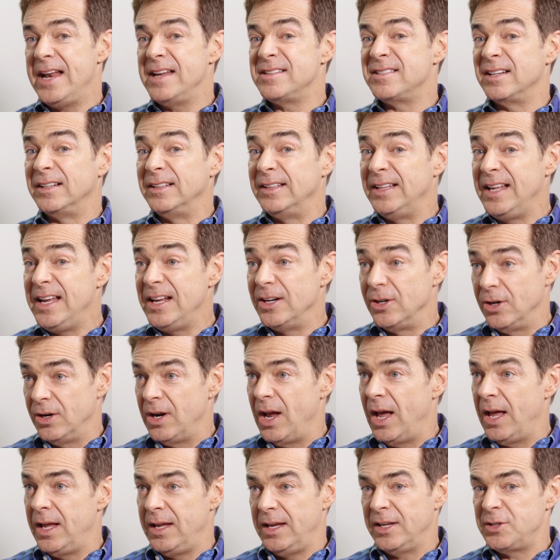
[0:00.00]
And as a
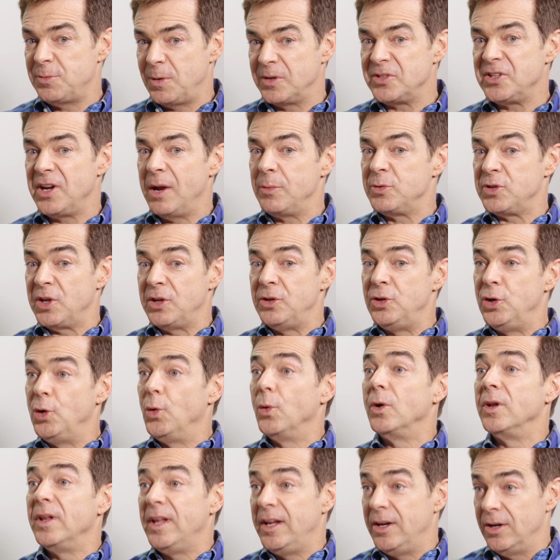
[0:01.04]
leader, especially I was a
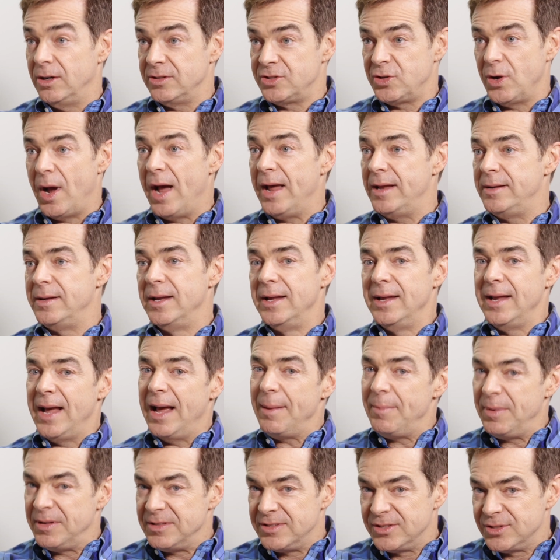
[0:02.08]
newer leader, so I'd
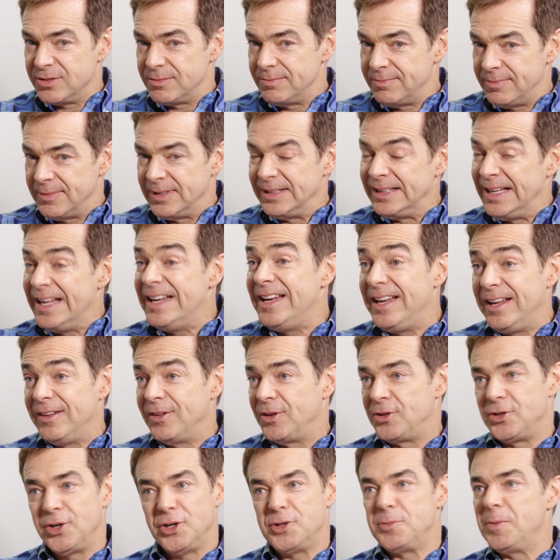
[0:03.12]
been
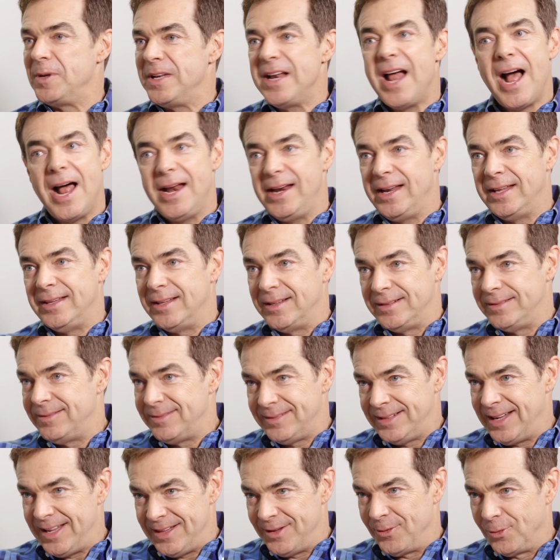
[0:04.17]
leading in the church, but not in
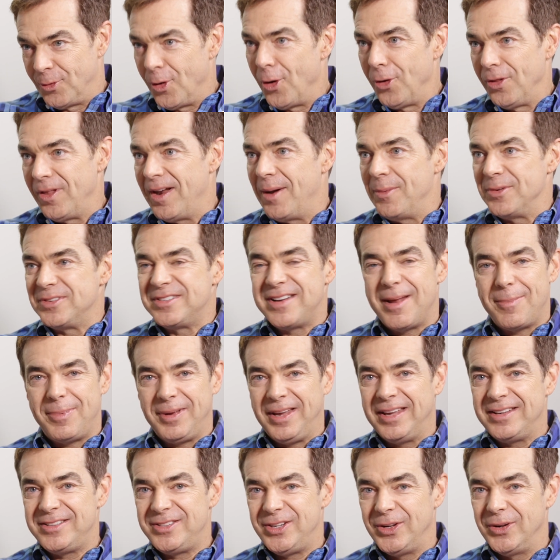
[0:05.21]
the role that I was
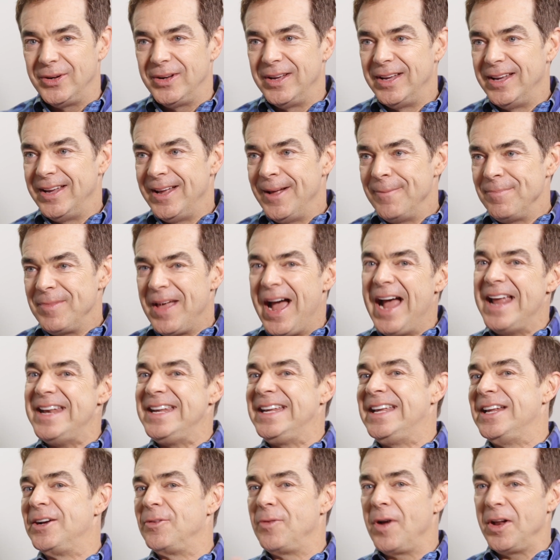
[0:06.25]
stepping into. Yeah. I
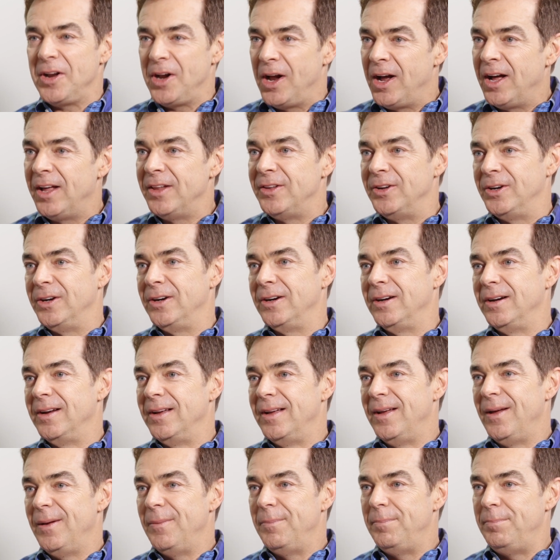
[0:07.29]
had to get around
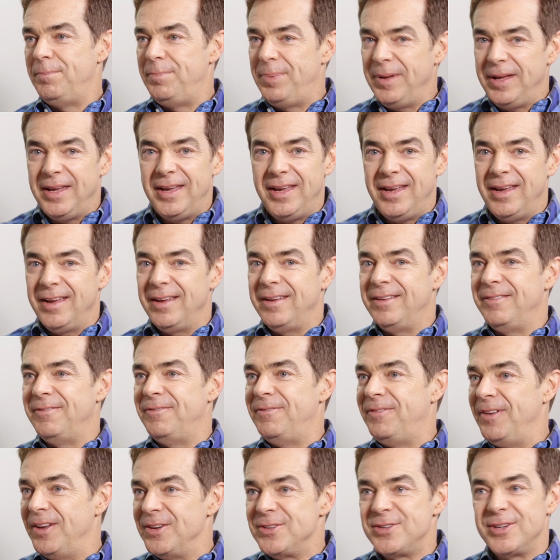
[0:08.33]
other
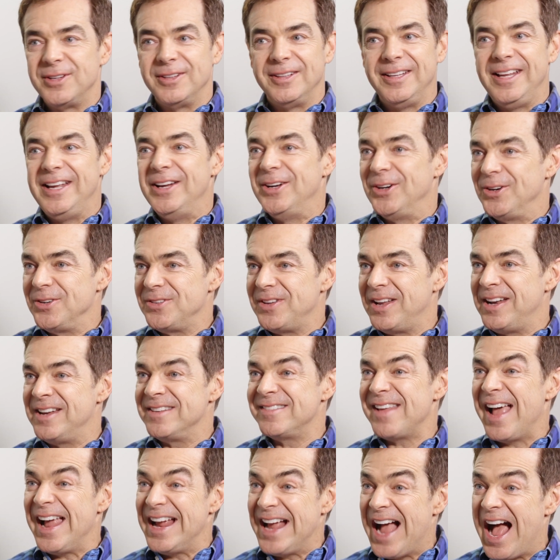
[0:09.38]
big vision leaders.
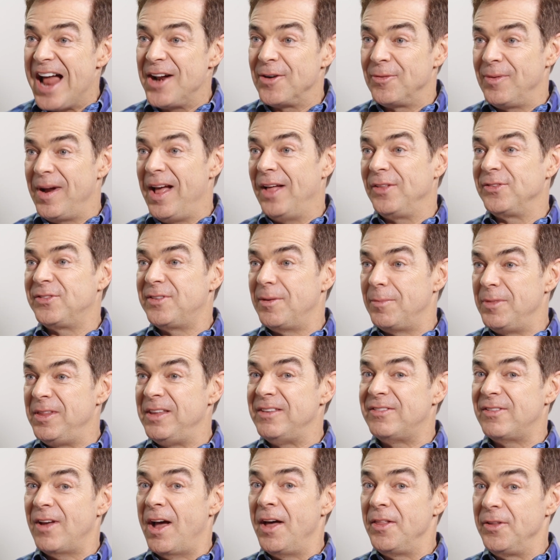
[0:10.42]
And as I got around some
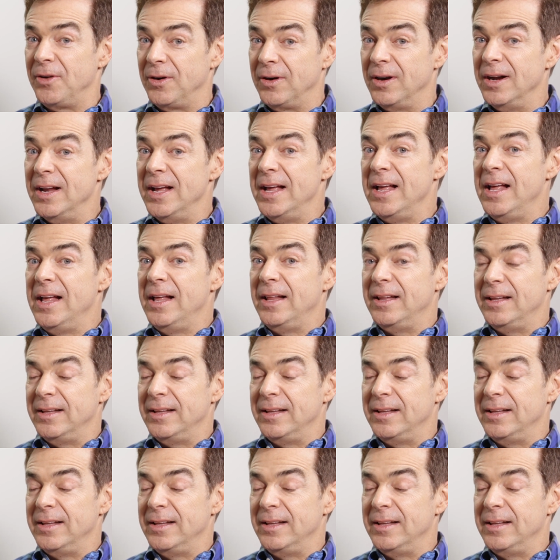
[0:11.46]
of these other